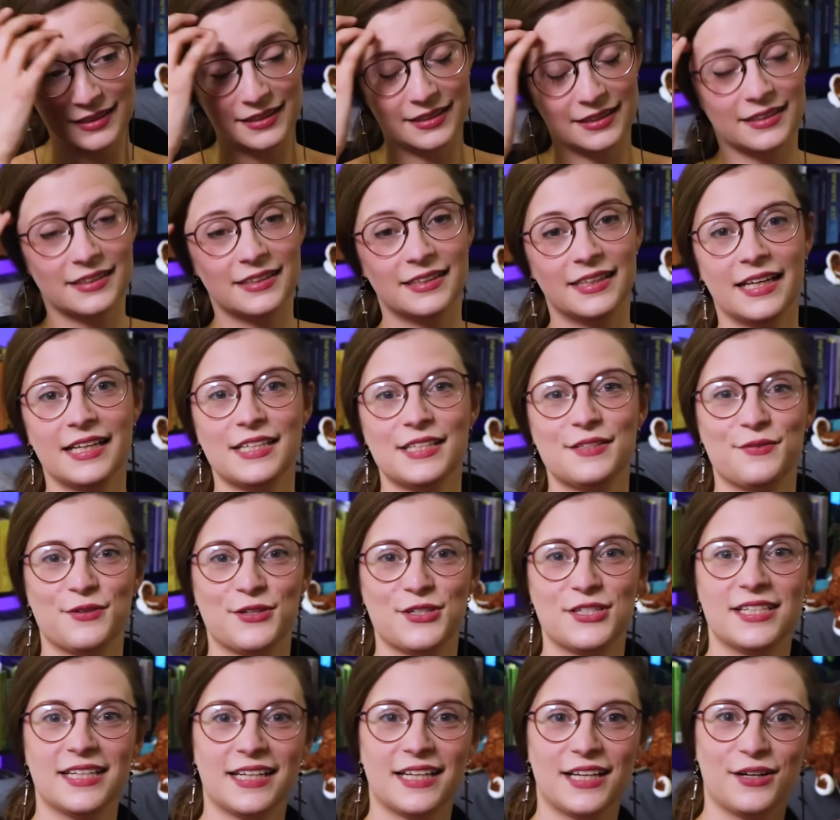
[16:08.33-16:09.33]
Thanks for
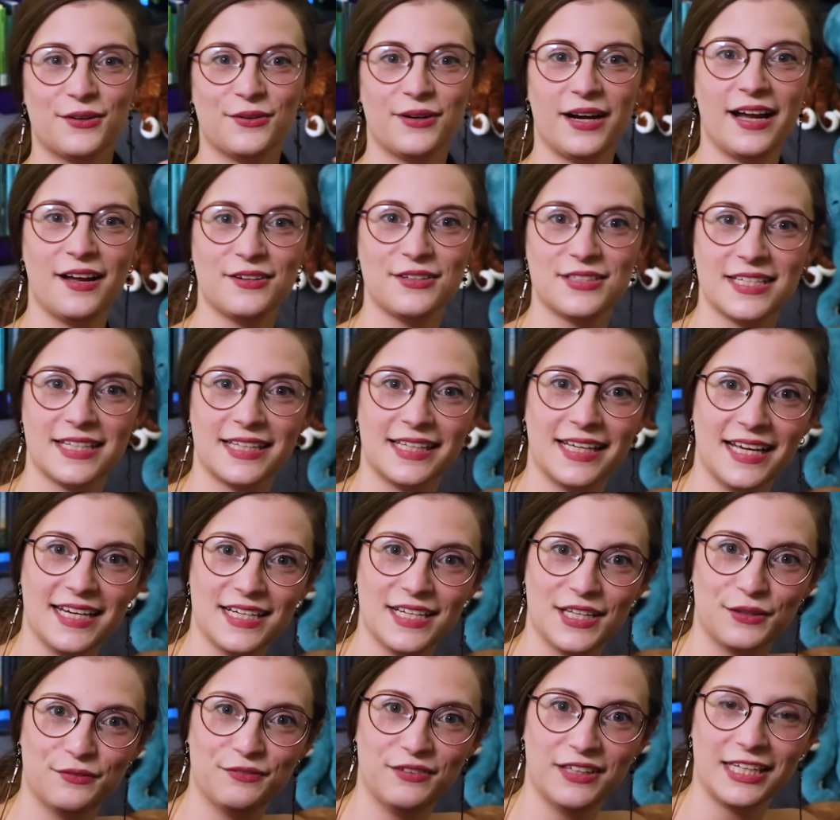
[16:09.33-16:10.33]
sticking around to the end
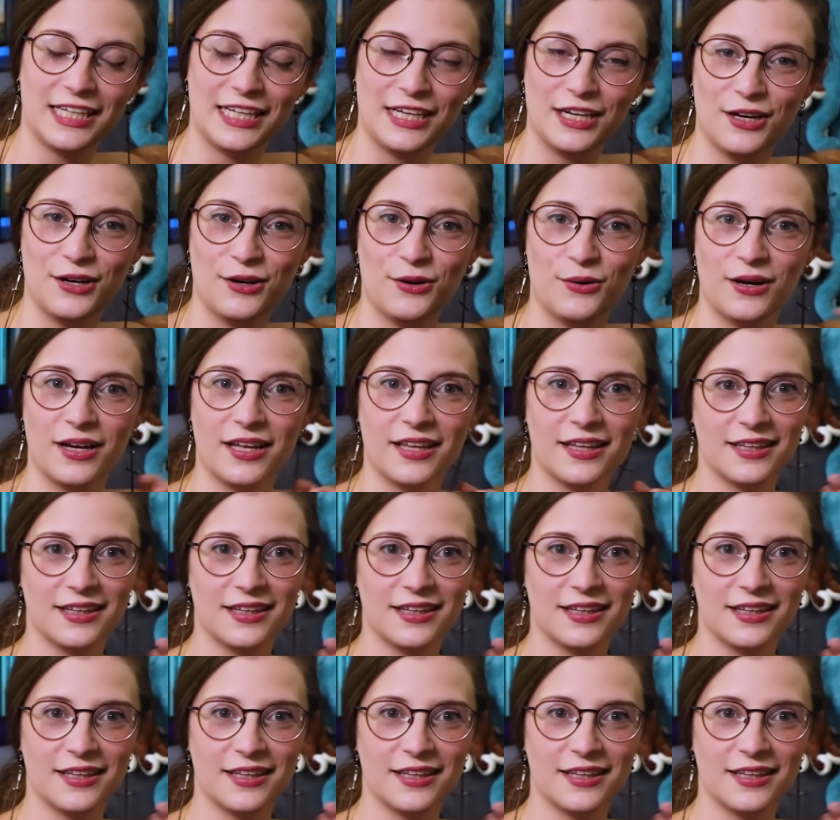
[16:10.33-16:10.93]
of the video.